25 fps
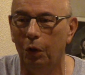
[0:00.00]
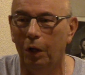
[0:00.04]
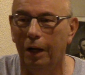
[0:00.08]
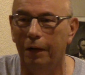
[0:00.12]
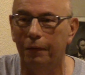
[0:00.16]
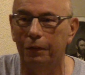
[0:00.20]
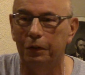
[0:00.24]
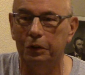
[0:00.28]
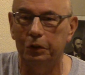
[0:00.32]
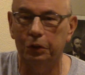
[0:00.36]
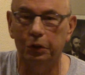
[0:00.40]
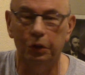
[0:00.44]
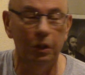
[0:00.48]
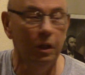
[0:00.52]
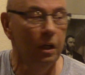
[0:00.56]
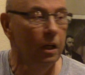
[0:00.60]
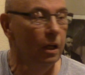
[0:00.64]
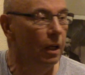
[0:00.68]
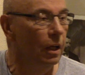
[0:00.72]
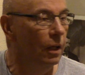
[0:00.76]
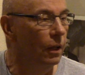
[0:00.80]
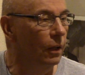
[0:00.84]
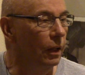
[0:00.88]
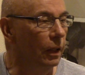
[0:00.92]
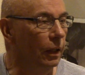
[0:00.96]
officer.
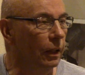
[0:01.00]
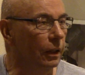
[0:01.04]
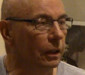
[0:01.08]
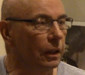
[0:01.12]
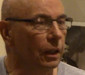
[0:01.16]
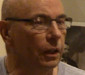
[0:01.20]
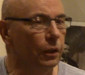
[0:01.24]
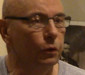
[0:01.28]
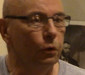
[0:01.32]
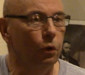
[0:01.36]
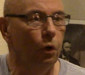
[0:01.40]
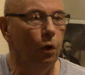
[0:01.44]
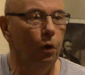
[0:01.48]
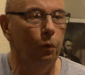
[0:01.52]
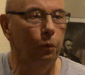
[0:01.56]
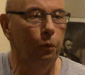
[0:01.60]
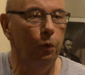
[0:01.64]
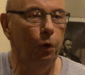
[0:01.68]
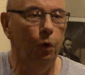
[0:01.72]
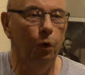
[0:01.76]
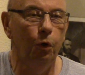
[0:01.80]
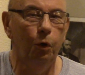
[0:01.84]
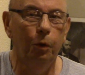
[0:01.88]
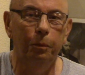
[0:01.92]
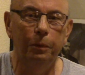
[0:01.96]
The control
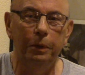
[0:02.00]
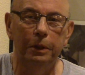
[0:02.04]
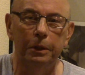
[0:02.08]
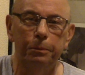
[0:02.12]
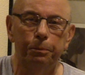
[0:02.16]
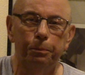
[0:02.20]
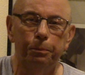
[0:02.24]
room is